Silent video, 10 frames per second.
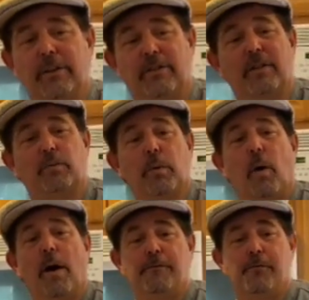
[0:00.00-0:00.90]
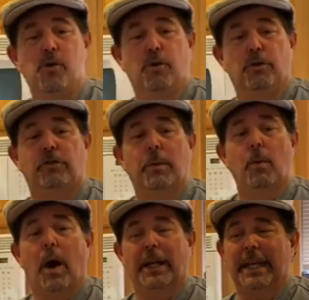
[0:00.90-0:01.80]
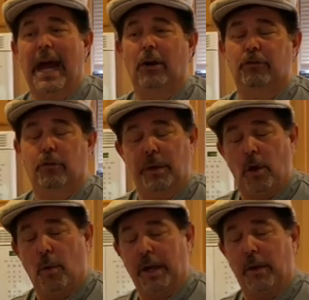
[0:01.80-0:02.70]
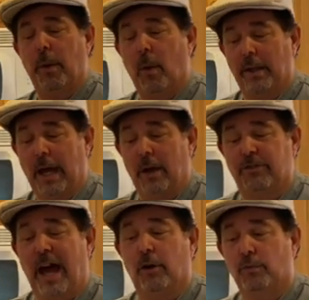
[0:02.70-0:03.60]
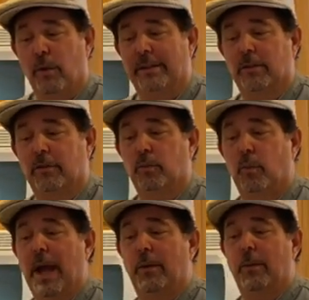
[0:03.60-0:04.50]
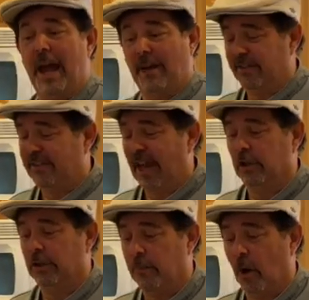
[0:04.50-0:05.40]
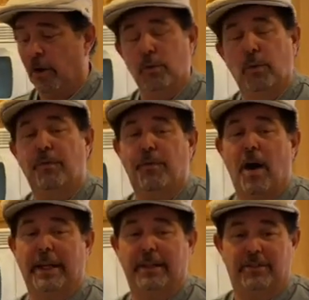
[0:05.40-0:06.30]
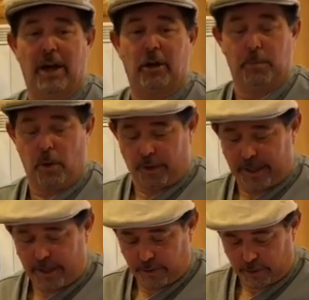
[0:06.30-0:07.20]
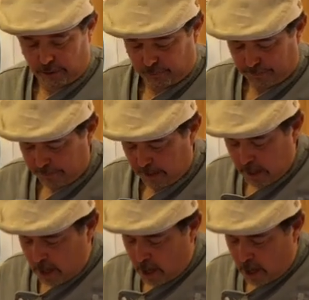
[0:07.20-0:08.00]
In the United States, we want food, so we want it now, so we go in and we want our salad right this way. We have a salad bar. You won't find a salad bar in any other country.